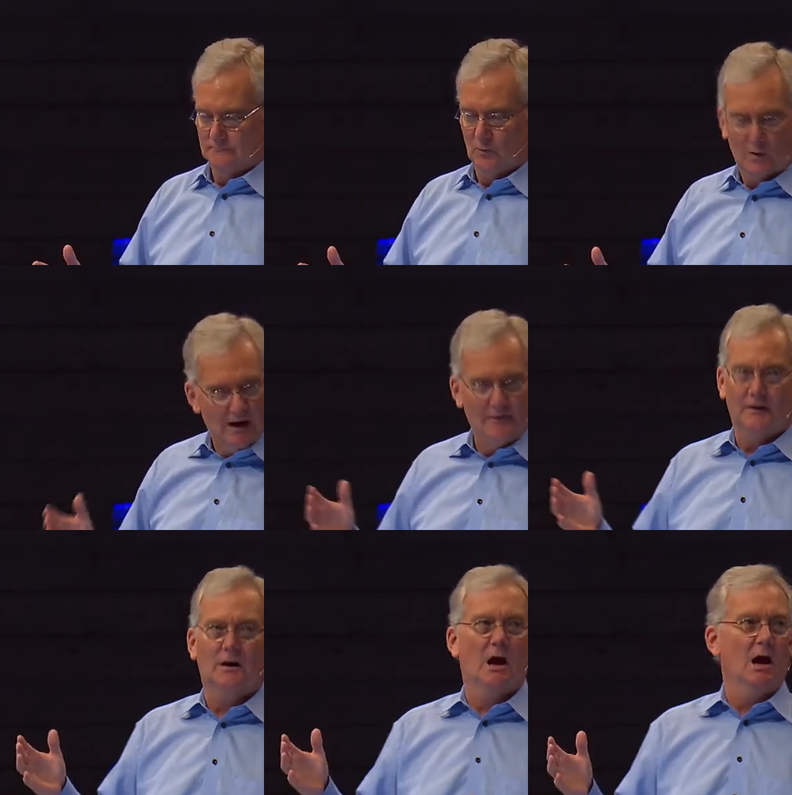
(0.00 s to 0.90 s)
Round the
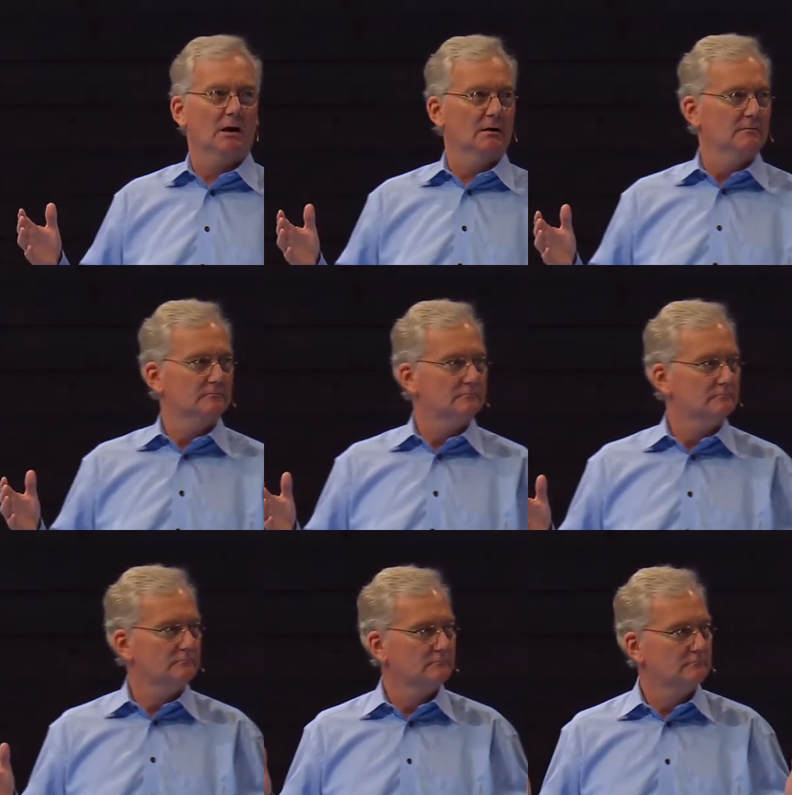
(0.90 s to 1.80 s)
clock.
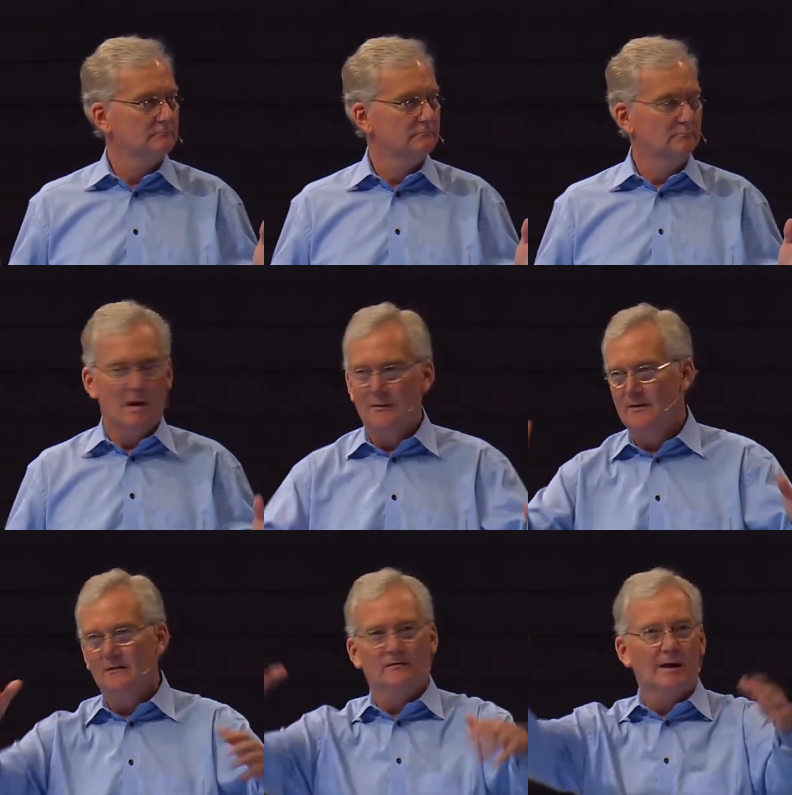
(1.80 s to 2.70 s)
Maybe
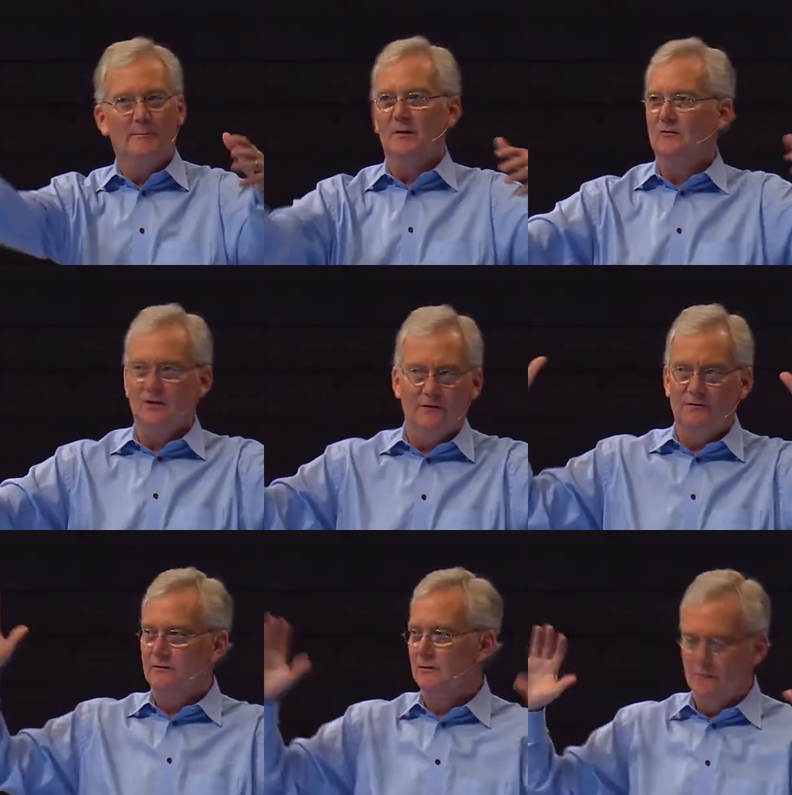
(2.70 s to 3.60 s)
they slept in
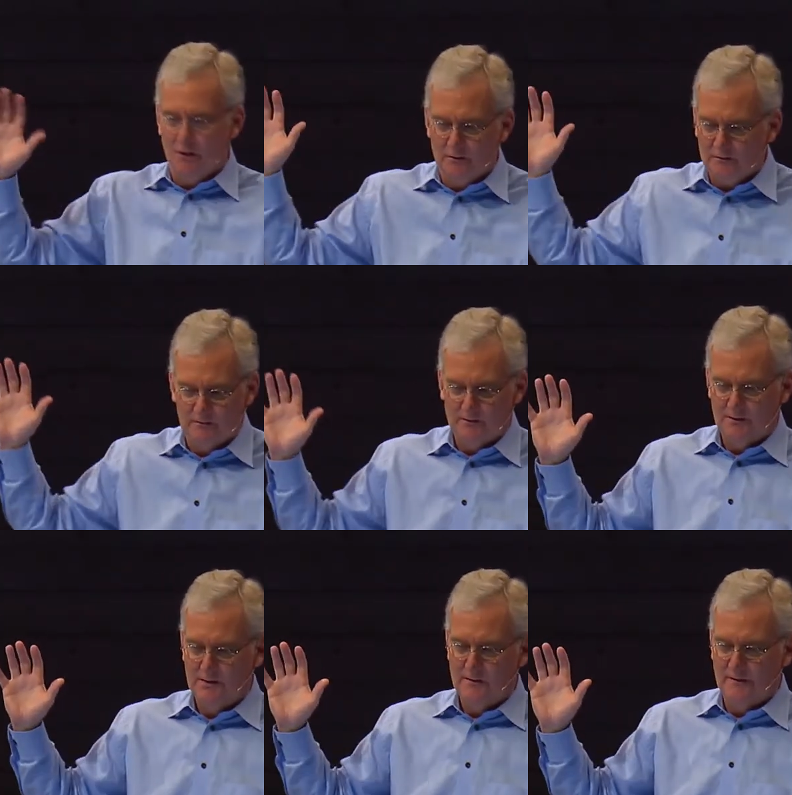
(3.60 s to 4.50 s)
shifts, who knows?
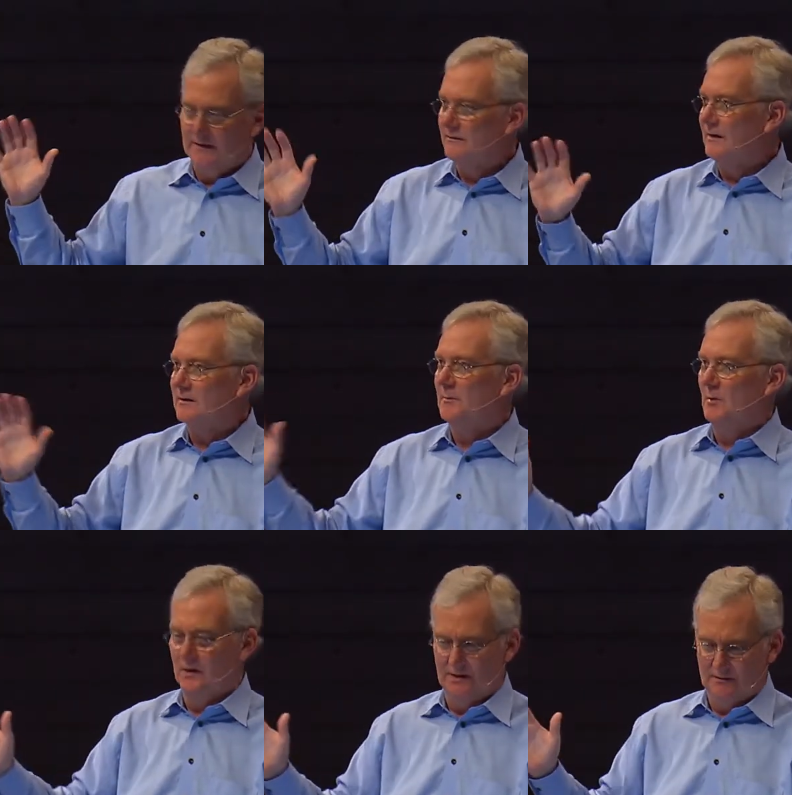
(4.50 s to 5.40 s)
That's not the
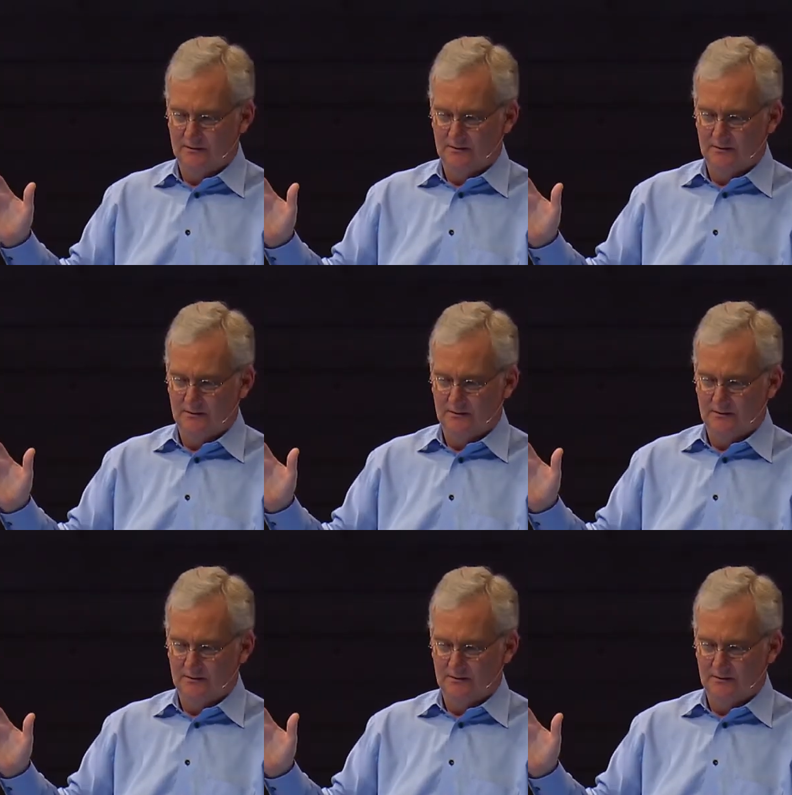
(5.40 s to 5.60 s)
point.